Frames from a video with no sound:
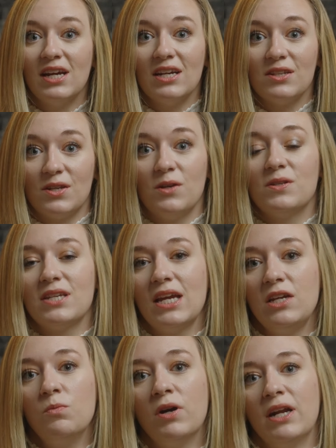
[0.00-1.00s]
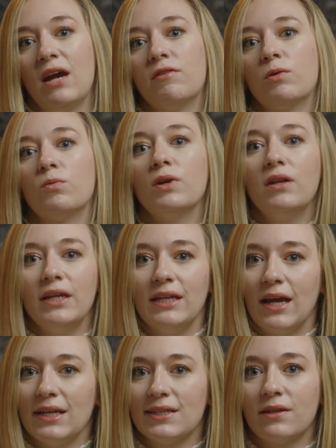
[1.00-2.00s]
So say you want to have a really
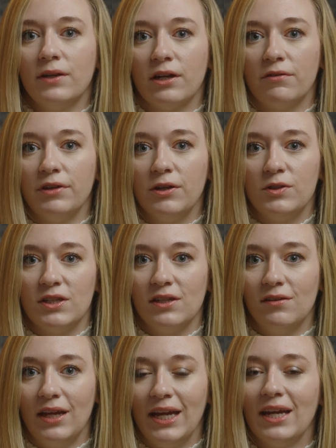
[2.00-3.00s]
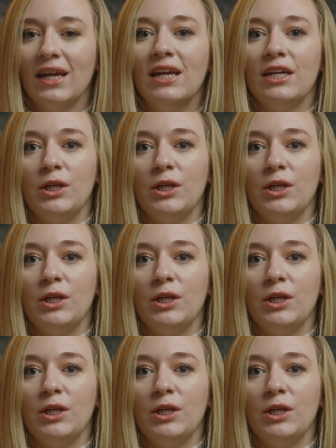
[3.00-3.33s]
nice clear view to the lake,